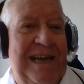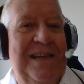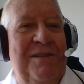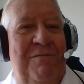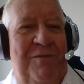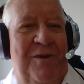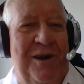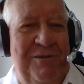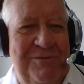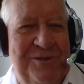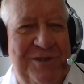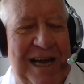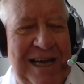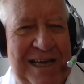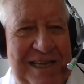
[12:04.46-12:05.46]
in the final
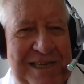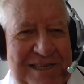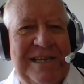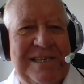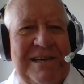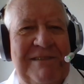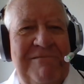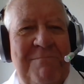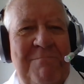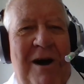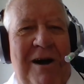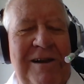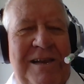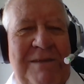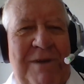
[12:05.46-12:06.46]
stage. So
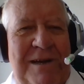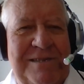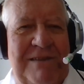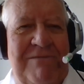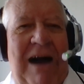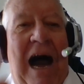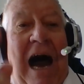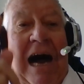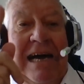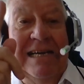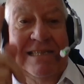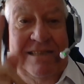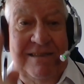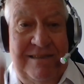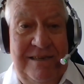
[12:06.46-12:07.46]
reminding myself,
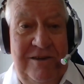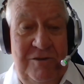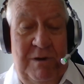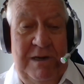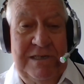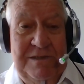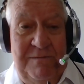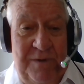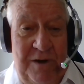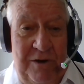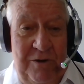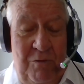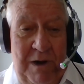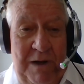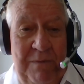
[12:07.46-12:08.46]
it's the third one, it's the
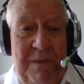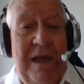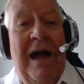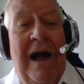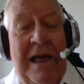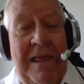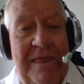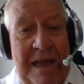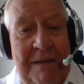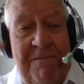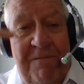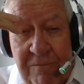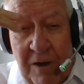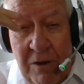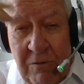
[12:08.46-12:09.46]
final one, it then
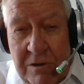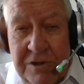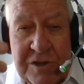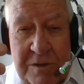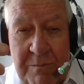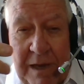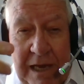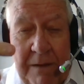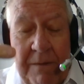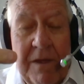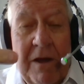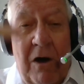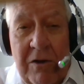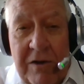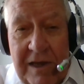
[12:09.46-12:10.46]
focused me
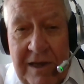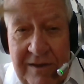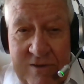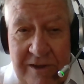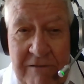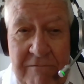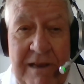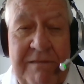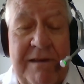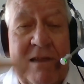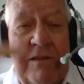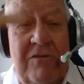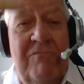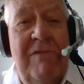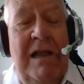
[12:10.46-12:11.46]
on, is there
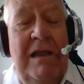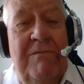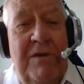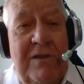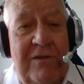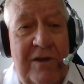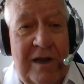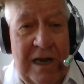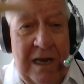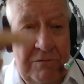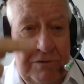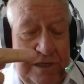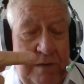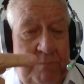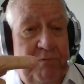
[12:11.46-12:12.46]
anything that's relevant to
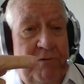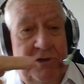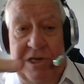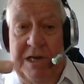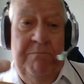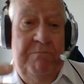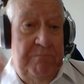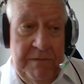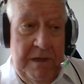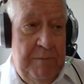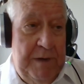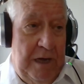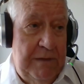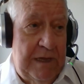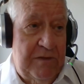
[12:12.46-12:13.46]
closing a project? But there
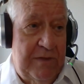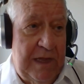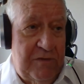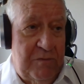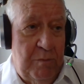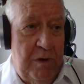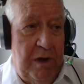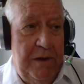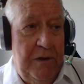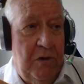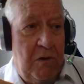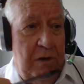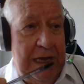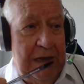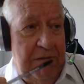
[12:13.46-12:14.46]
we go, that's what I
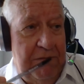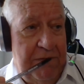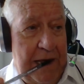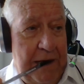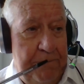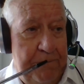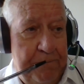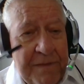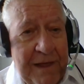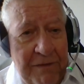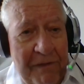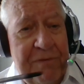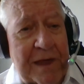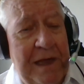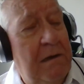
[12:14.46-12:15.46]
got out of that. The
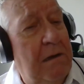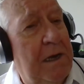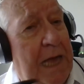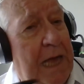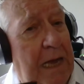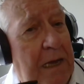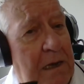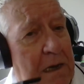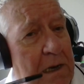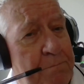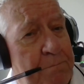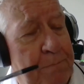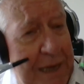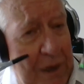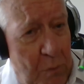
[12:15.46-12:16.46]
other thing, again,
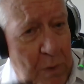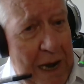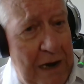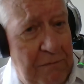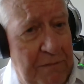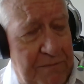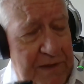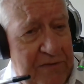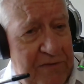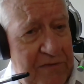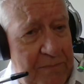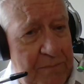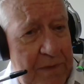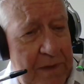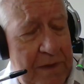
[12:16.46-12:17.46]
be aware of
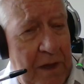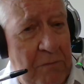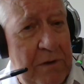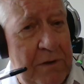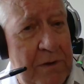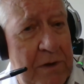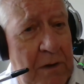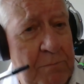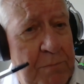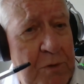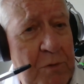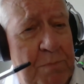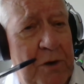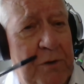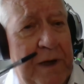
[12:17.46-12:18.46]
this, don't
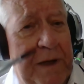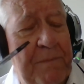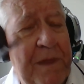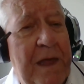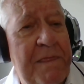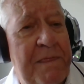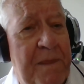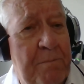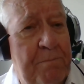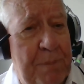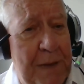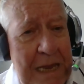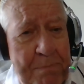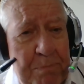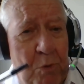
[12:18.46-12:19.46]
poo-poo it. The
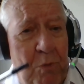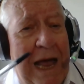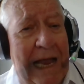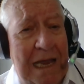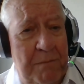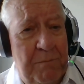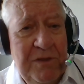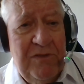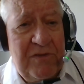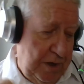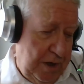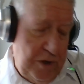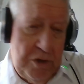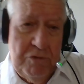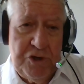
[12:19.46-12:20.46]
people element,
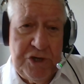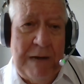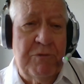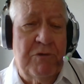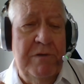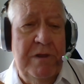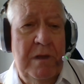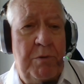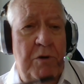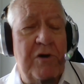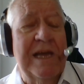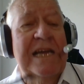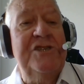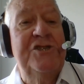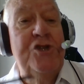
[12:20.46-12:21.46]
a new chapter in the
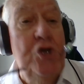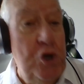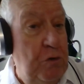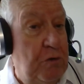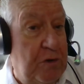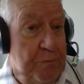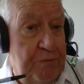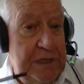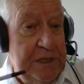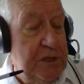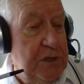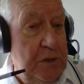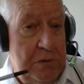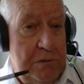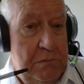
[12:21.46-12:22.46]
book, is new to
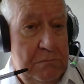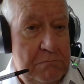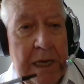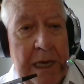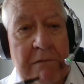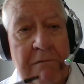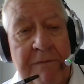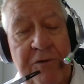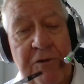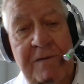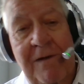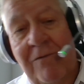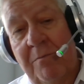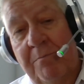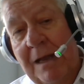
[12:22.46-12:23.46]
PRINCE2. Now, if
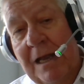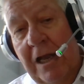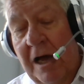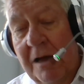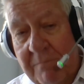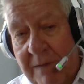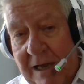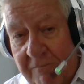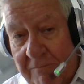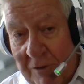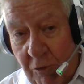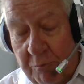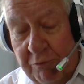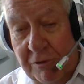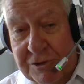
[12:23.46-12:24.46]
you've ever been like me, a
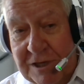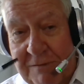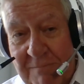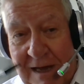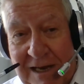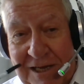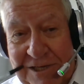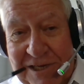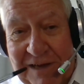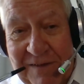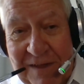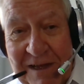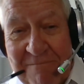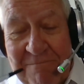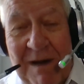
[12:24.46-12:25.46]
real project manager,
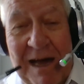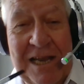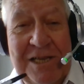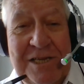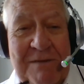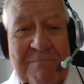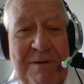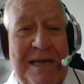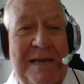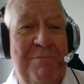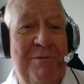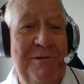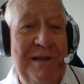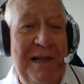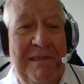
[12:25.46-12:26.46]
managing
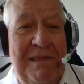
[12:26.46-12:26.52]
people,